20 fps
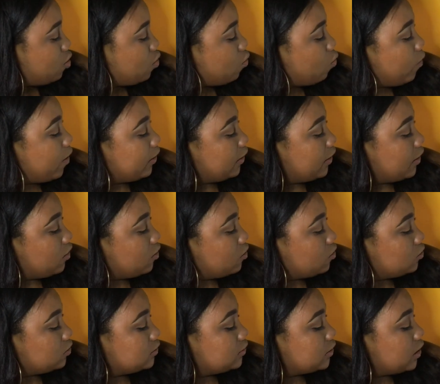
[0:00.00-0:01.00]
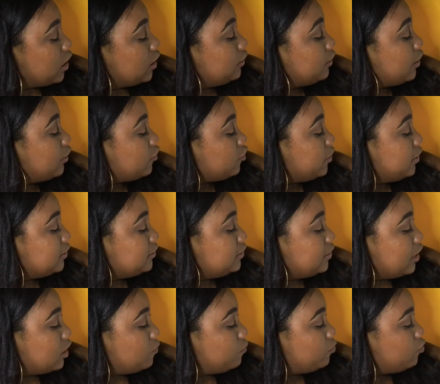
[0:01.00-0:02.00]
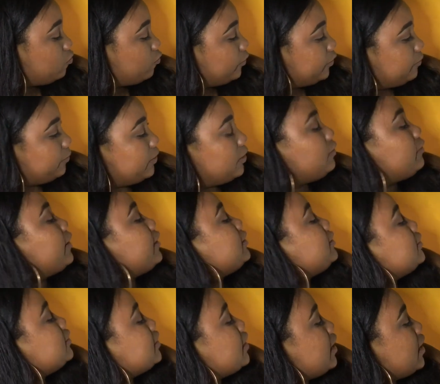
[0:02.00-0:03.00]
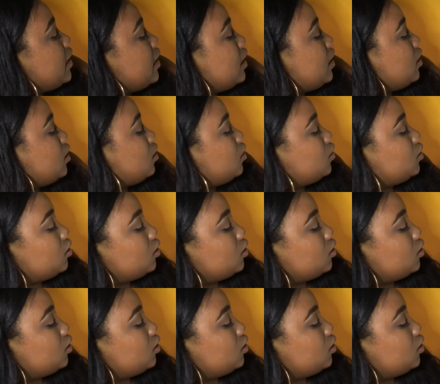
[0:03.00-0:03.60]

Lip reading: What else? Another example would be, let's say